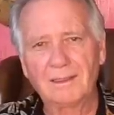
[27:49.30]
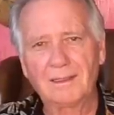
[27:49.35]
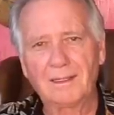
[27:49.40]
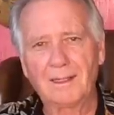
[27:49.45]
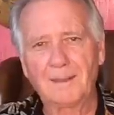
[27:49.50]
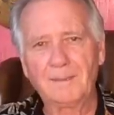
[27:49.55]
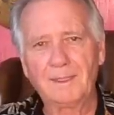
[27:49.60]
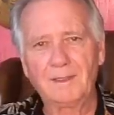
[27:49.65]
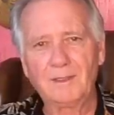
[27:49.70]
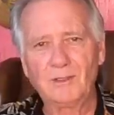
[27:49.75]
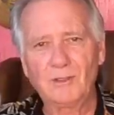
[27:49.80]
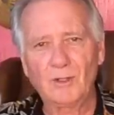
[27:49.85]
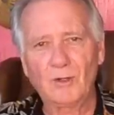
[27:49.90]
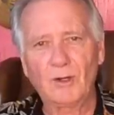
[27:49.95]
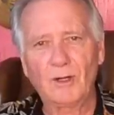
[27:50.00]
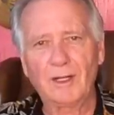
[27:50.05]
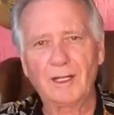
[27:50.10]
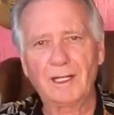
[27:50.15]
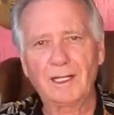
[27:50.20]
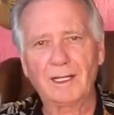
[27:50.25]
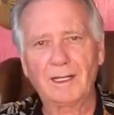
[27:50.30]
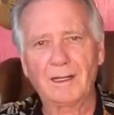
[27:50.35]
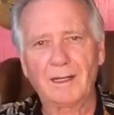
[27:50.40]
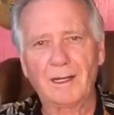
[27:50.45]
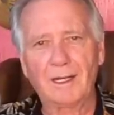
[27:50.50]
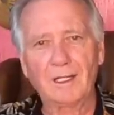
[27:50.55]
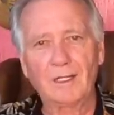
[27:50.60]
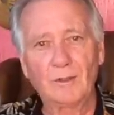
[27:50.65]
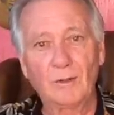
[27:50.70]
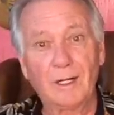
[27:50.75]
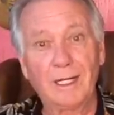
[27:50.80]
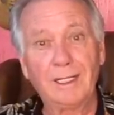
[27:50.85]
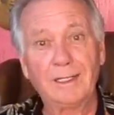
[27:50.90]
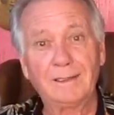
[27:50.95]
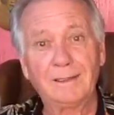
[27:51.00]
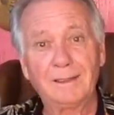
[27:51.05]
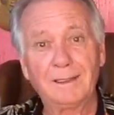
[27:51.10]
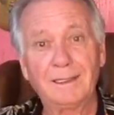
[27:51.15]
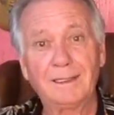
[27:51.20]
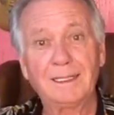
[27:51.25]
I'm enjoying a
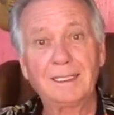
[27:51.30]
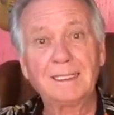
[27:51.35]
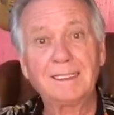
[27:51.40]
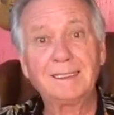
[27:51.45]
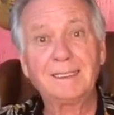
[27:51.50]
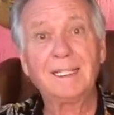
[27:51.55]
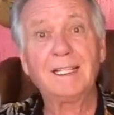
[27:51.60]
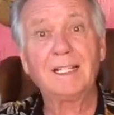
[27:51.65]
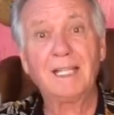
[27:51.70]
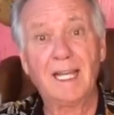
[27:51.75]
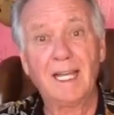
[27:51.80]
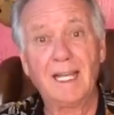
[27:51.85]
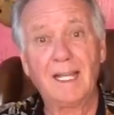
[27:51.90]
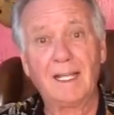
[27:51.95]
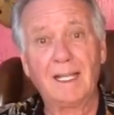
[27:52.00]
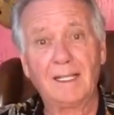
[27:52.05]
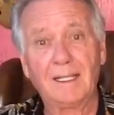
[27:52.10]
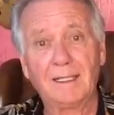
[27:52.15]
great today.